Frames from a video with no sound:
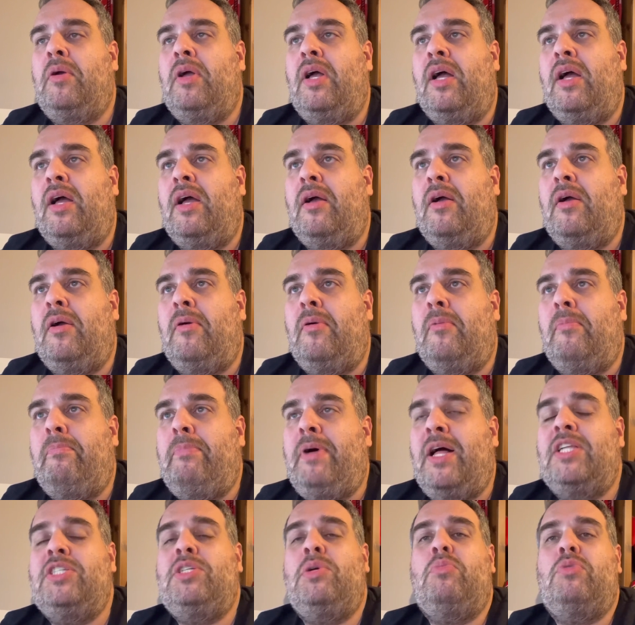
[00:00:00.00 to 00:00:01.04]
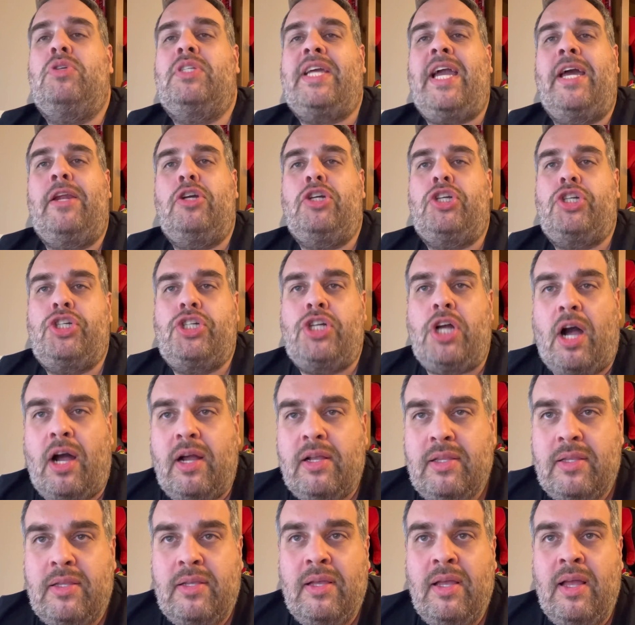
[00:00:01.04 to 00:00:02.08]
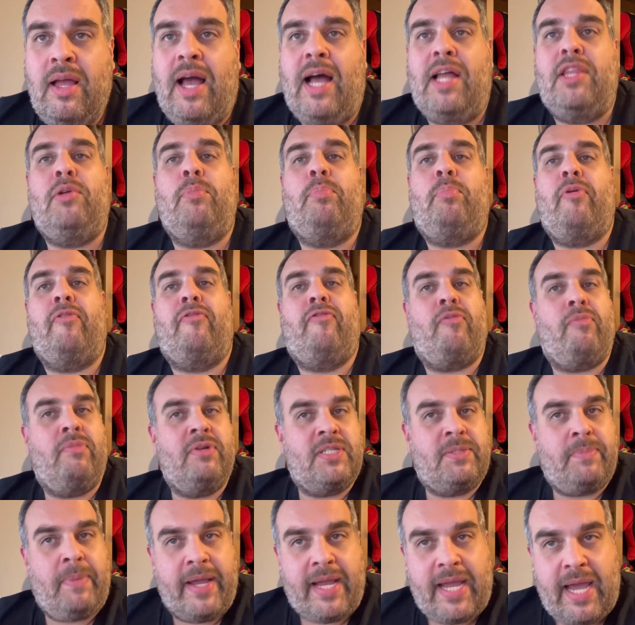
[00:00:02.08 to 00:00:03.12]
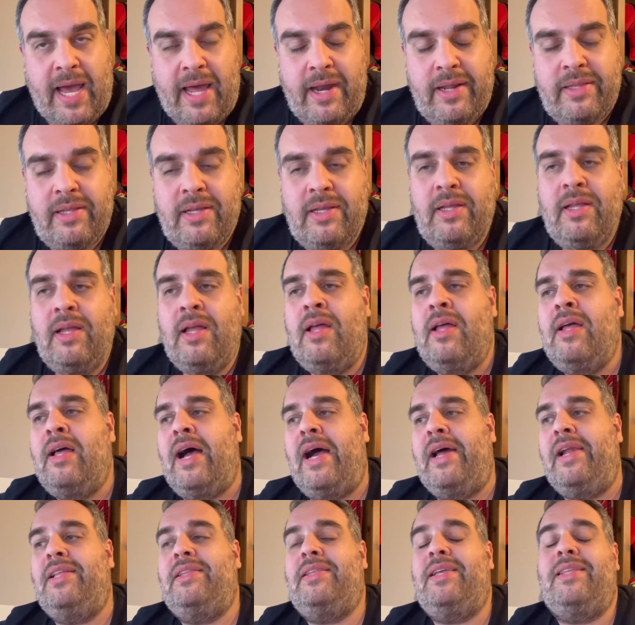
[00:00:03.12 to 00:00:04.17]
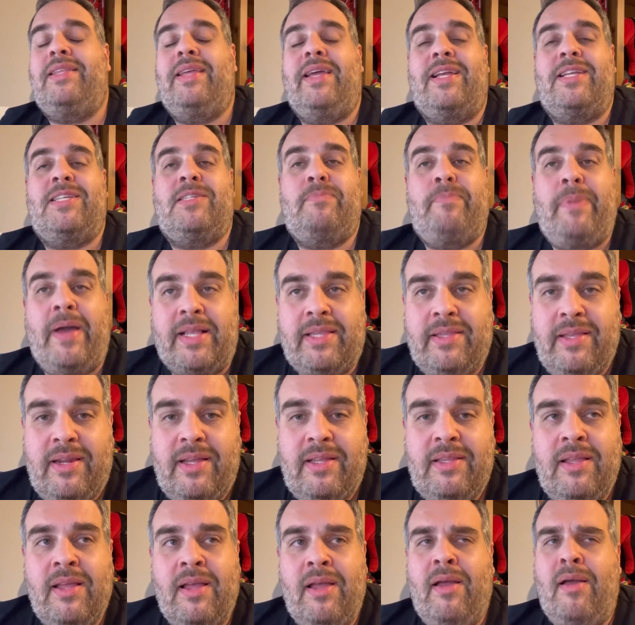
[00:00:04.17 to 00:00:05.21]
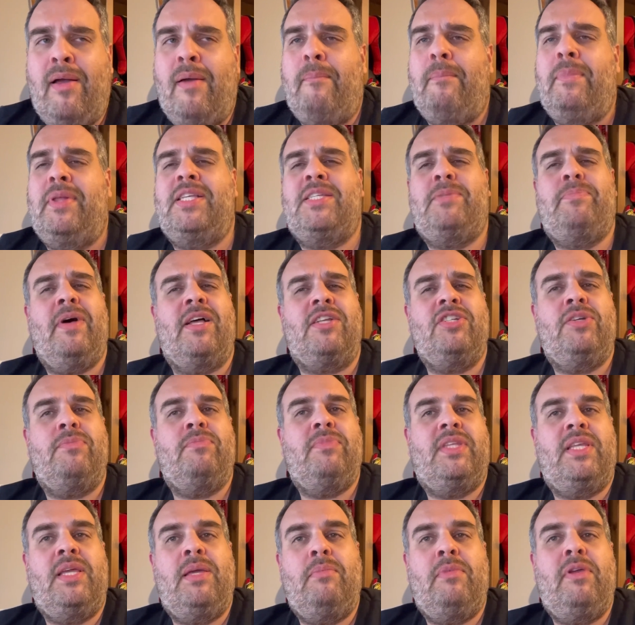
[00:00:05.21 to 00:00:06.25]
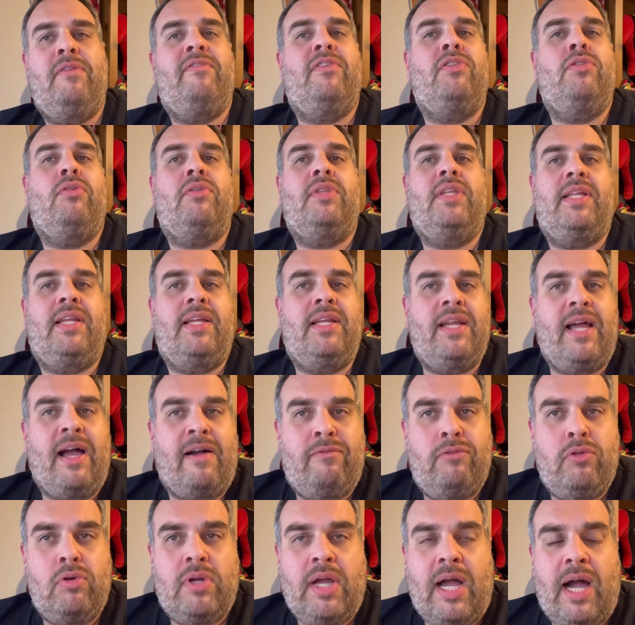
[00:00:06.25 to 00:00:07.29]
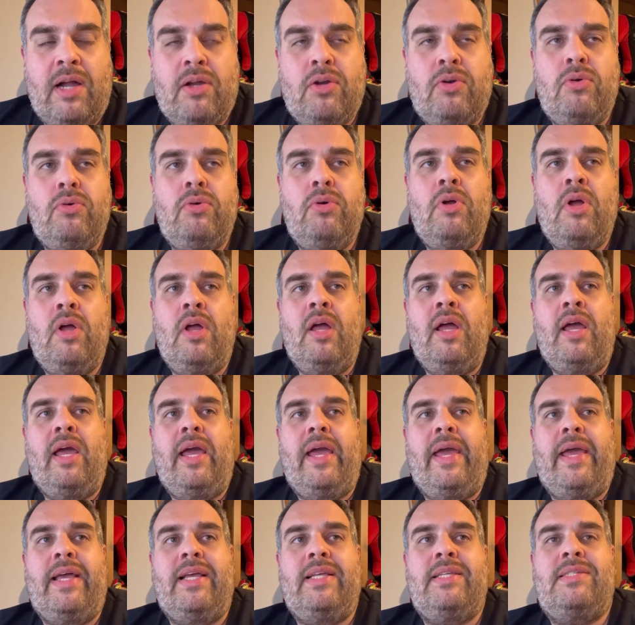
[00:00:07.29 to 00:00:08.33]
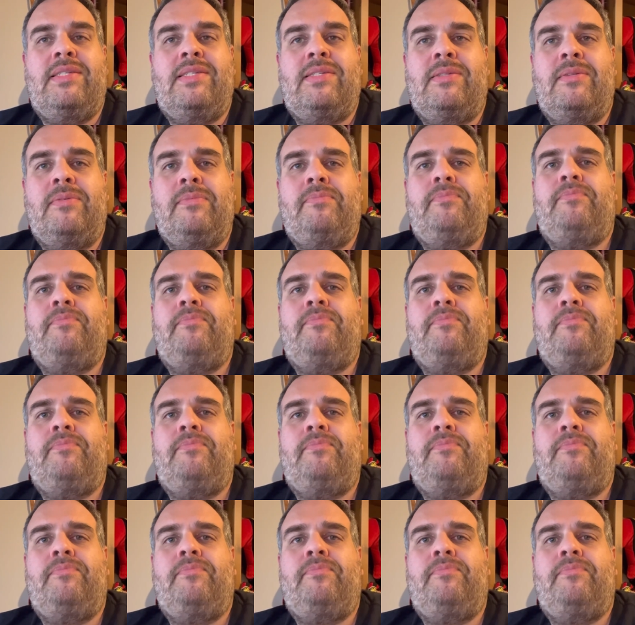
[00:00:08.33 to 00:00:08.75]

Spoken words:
Belgium was kind of shocked at the performance by Canada. I didn't think they expected it. But this Belgium team, even though they didn't have Lukaku, is